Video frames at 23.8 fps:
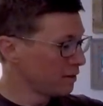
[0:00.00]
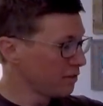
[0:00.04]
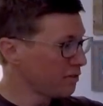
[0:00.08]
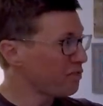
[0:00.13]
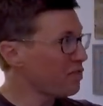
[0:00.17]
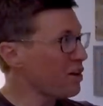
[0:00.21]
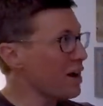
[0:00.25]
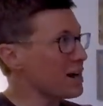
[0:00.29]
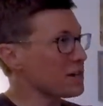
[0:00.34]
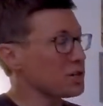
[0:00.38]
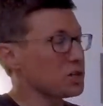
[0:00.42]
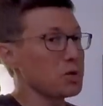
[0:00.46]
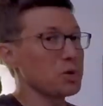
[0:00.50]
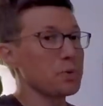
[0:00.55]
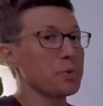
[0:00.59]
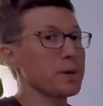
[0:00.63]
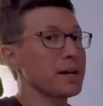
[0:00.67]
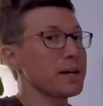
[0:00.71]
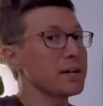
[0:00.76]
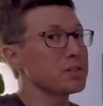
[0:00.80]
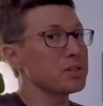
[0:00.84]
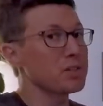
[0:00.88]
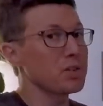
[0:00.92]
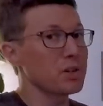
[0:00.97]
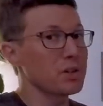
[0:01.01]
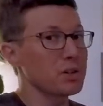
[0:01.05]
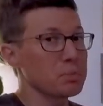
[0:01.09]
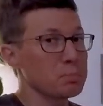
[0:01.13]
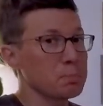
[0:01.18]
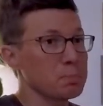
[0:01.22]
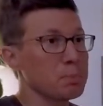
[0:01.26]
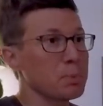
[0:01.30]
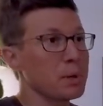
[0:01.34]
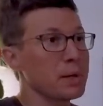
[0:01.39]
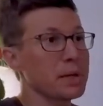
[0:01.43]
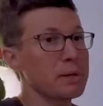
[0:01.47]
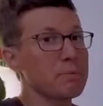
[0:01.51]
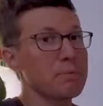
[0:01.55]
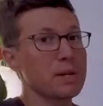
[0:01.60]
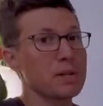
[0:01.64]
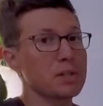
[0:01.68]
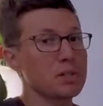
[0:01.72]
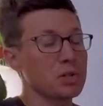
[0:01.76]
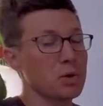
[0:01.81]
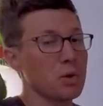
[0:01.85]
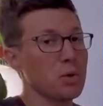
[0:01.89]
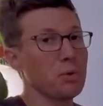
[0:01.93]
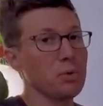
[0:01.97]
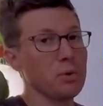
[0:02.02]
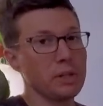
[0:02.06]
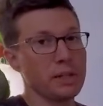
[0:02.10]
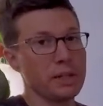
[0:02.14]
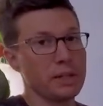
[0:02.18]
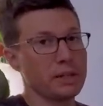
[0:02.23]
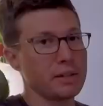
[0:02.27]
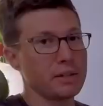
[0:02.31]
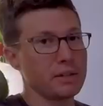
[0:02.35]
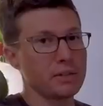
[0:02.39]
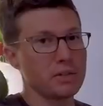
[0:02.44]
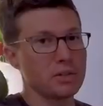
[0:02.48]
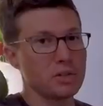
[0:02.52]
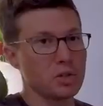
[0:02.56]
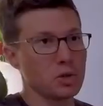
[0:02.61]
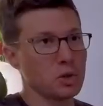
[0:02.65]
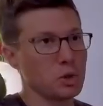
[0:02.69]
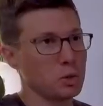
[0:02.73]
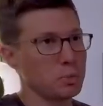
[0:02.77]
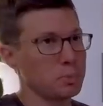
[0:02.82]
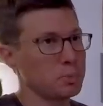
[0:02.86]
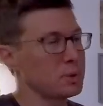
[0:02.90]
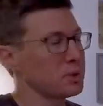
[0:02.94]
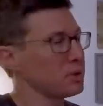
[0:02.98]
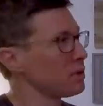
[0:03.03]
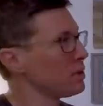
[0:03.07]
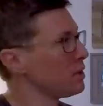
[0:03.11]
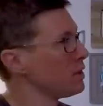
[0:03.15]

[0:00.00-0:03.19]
fractional rigs are pretty much only in sloops.